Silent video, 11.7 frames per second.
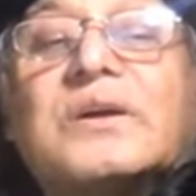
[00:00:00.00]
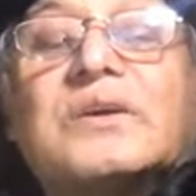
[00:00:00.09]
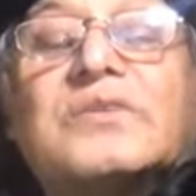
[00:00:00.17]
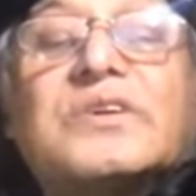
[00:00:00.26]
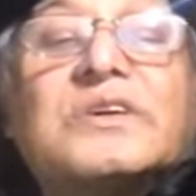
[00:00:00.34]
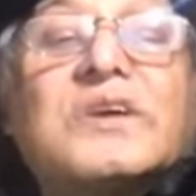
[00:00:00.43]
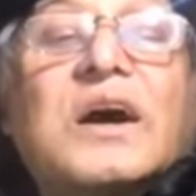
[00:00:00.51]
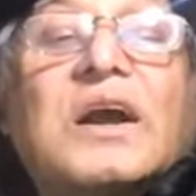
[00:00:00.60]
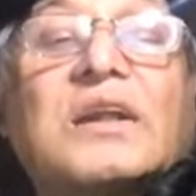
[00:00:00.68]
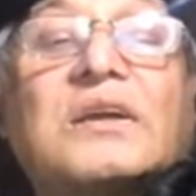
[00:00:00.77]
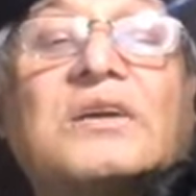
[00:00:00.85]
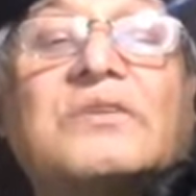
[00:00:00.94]
is
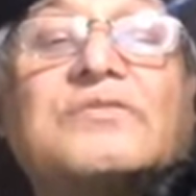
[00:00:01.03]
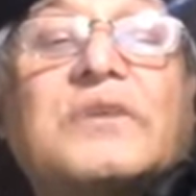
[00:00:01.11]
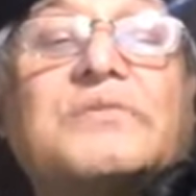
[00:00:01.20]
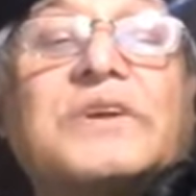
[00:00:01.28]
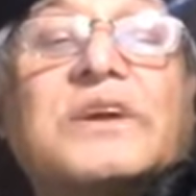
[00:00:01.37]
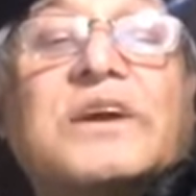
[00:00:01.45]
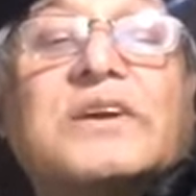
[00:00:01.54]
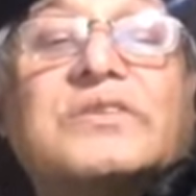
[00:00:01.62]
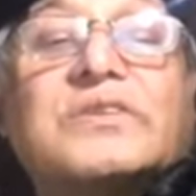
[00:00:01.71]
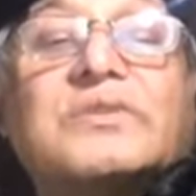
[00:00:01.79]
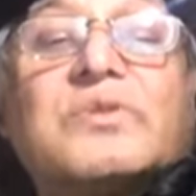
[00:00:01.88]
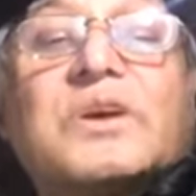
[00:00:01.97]
entirely
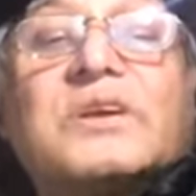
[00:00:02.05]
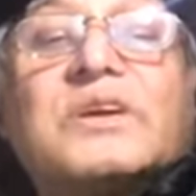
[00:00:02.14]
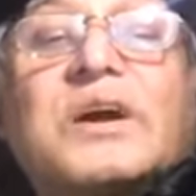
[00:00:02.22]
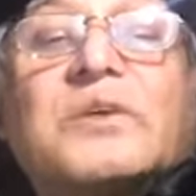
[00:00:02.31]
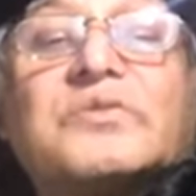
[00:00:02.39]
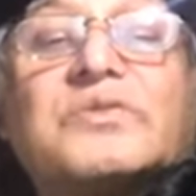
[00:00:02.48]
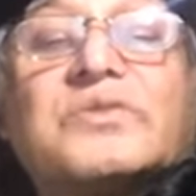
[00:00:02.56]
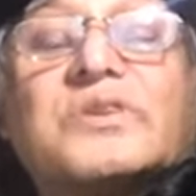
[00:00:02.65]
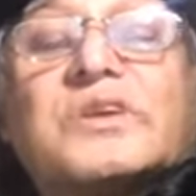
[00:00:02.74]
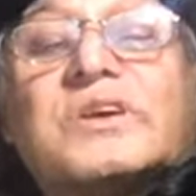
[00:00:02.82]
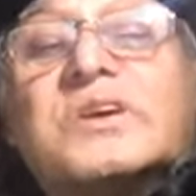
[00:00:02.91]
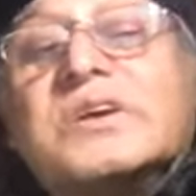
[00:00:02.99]
fabricated when it comes to
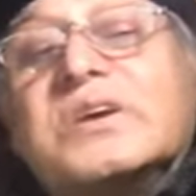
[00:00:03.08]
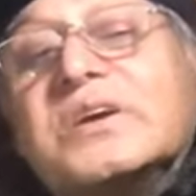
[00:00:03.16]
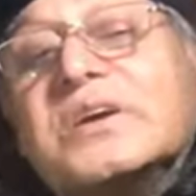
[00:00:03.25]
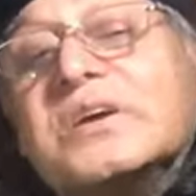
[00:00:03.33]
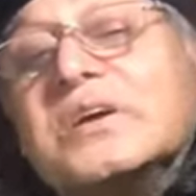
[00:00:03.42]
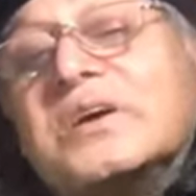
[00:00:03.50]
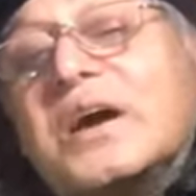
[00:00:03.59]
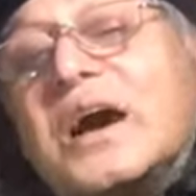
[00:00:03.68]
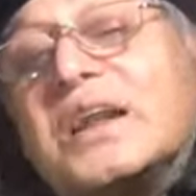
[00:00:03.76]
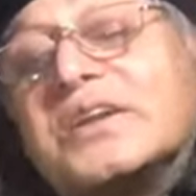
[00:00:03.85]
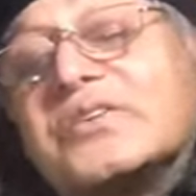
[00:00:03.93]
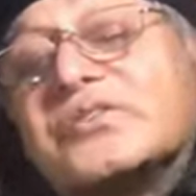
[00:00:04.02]
the
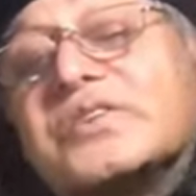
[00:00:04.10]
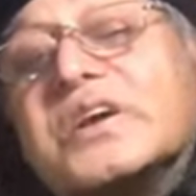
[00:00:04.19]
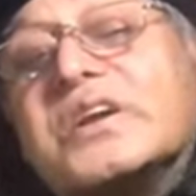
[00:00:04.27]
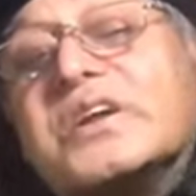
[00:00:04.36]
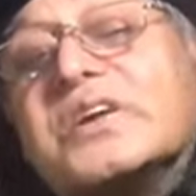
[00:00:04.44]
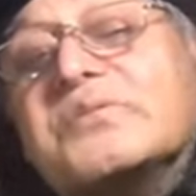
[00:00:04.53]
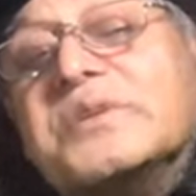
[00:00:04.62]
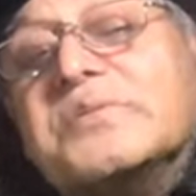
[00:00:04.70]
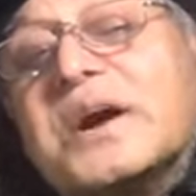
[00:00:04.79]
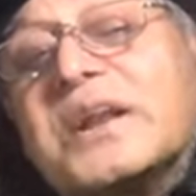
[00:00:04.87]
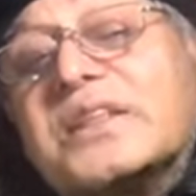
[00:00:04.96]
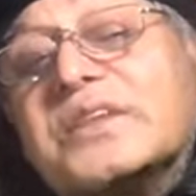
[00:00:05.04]
understanding of the
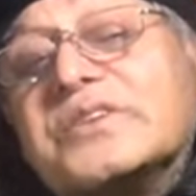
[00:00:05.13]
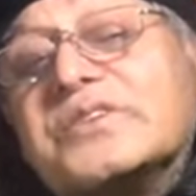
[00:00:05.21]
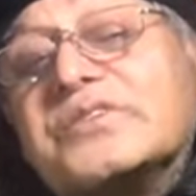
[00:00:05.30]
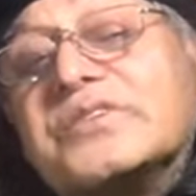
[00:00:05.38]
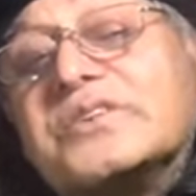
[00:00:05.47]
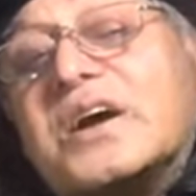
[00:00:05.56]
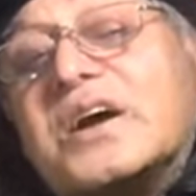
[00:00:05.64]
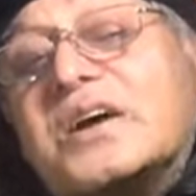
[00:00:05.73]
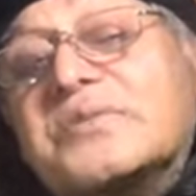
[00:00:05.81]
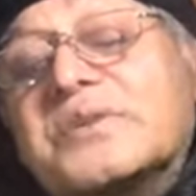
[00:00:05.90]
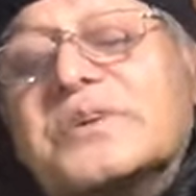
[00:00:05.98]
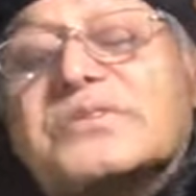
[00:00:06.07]
Bangladeshis in Tower
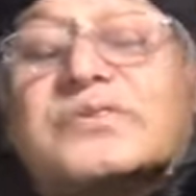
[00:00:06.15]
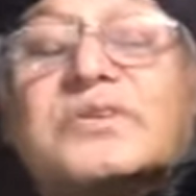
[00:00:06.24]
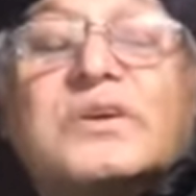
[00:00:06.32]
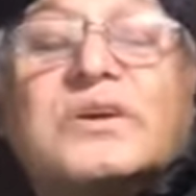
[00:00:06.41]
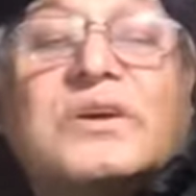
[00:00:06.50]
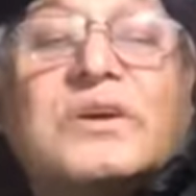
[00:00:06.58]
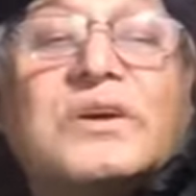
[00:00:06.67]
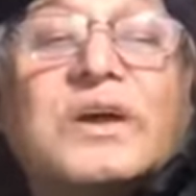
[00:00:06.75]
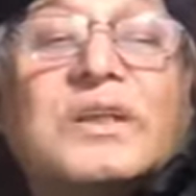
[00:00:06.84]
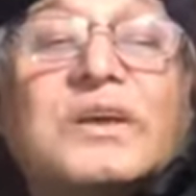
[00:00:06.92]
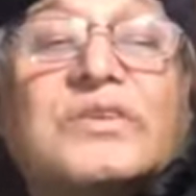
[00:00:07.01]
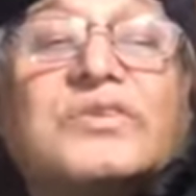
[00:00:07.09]
Hamlets
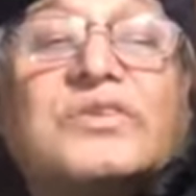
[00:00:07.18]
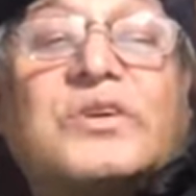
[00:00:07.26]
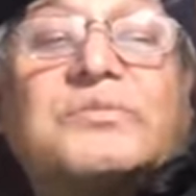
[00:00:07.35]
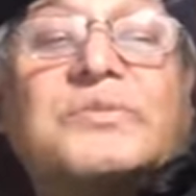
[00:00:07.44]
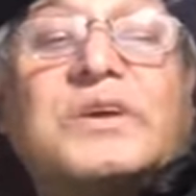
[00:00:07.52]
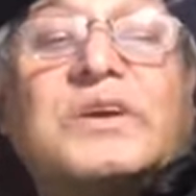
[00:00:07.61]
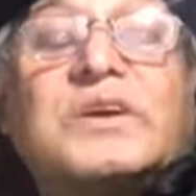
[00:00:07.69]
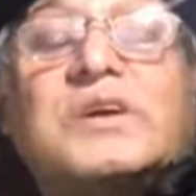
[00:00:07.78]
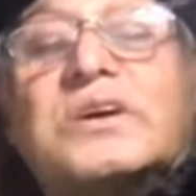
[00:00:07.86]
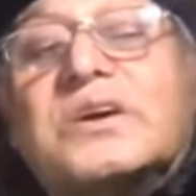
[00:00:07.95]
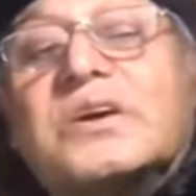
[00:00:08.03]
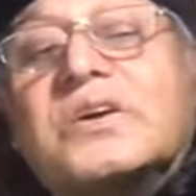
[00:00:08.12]
and the history of
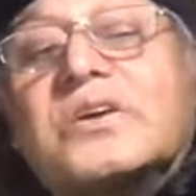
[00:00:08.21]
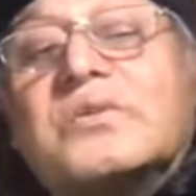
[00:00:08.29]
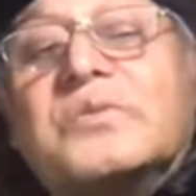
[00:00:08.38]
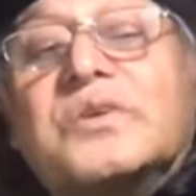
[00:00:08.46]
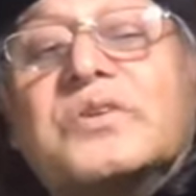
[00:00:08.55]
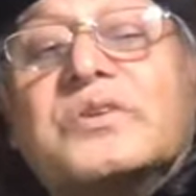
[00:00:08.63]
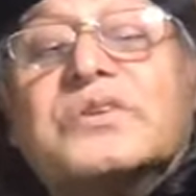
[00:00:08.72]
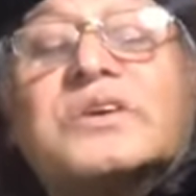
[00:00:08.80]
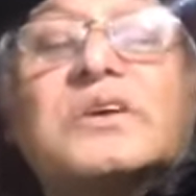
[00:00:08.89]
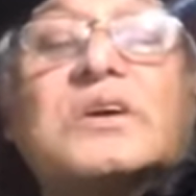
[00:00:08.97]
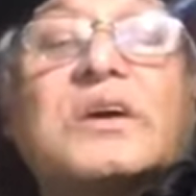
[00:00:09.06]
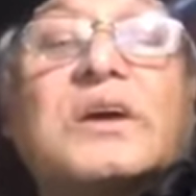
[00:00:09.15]
the
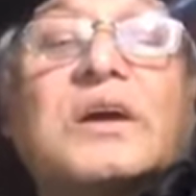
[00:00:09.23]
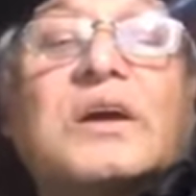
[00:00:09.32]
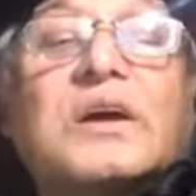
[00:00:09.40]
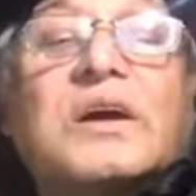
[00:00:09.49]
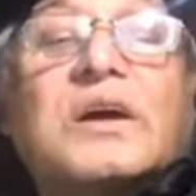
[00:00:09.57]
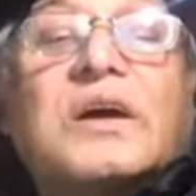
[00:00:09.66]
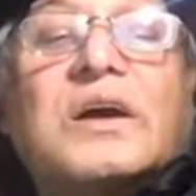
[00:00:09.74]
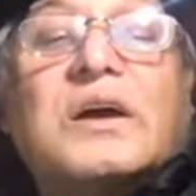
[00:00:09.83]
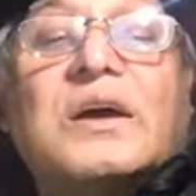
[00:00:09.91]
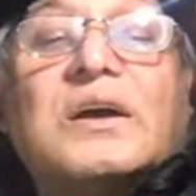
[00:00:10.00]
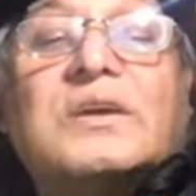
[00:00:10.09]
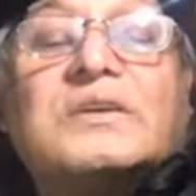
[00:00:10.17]
community
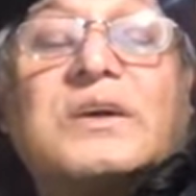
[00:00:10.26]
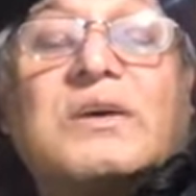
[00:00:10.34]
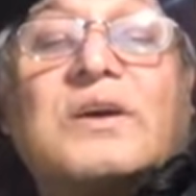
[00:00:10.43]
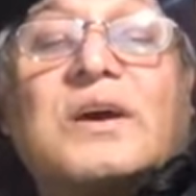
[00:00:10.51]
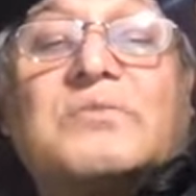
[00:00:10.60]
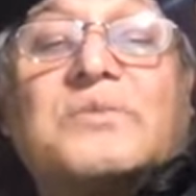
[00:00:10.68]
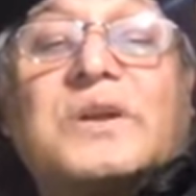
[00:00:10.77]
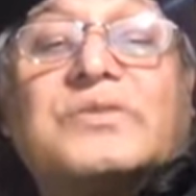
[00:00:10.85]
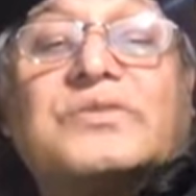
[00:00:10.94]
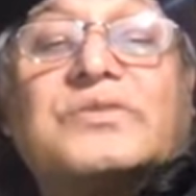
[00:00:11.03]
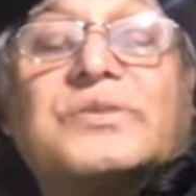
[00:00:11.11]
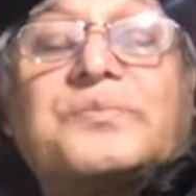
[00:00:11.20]
in Tower
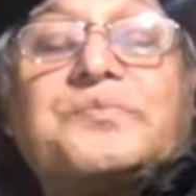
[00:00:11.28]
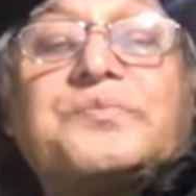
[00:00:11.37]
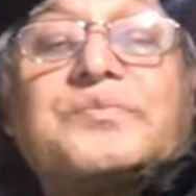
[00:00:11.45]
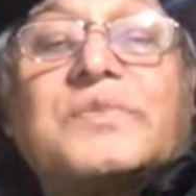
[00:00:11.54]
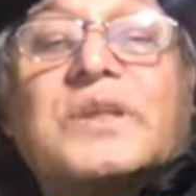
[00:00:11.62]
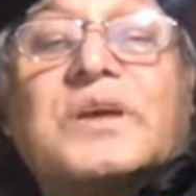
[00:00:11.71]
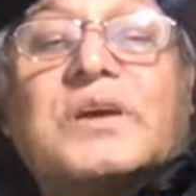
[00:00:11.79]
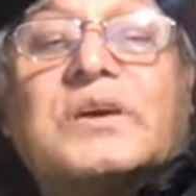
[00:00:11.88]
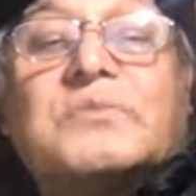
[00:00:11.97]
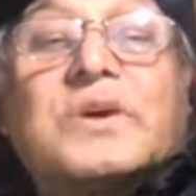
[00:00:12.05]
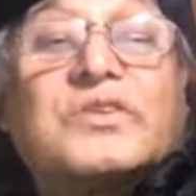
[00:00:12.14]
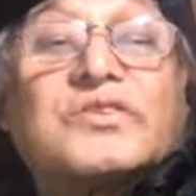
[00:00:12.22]
Hamlets.
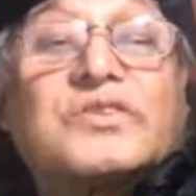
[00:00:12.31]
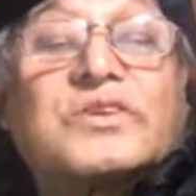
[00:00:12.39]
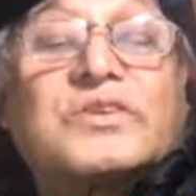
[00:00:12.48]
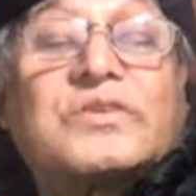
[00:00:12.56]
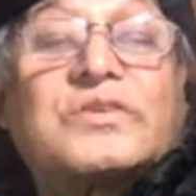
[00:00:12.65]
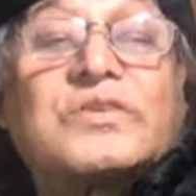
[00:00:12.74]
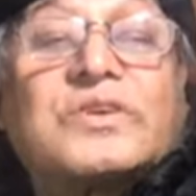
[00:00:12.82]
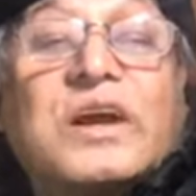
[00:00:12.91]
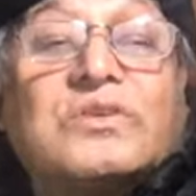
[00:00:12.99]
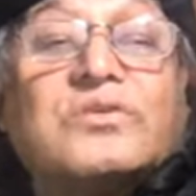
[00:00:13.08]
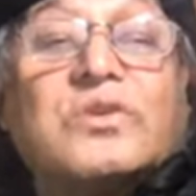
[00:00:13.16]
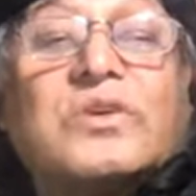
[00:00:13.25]
Because
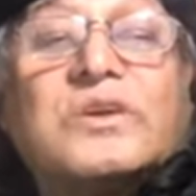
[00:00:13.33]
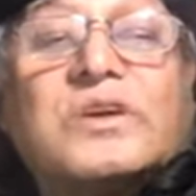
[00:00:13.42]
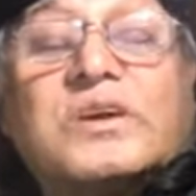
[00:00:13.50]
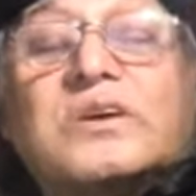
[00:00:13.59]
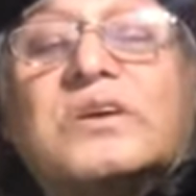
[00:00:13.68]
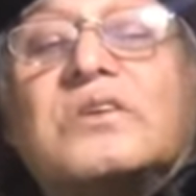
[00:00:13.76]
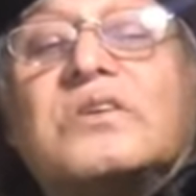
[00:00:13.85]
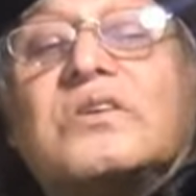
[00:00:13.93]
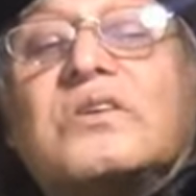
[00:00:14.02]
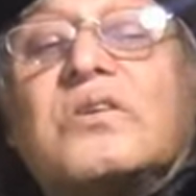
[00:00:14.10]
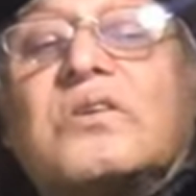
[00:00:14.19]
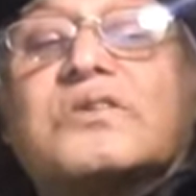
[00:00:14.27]
Ted Jory
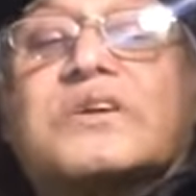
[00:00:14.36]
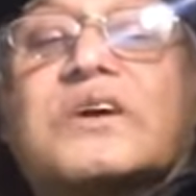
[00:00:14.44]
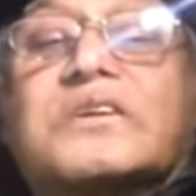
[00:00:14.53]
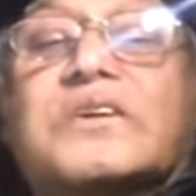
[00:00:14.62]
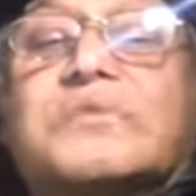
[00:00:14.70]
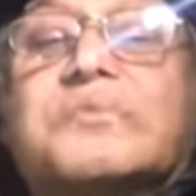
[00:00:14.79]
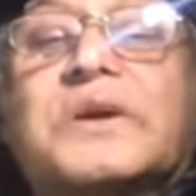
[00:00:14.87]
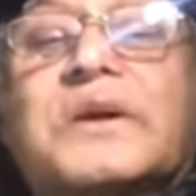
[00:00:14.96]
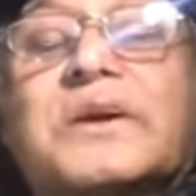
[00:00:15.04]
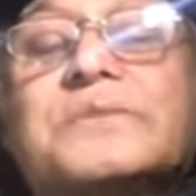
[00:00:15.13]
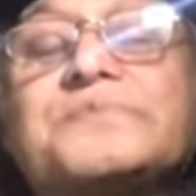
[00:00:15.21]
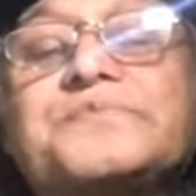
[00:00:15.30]
contacted
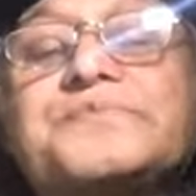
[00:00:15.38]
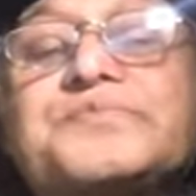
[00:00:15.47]
me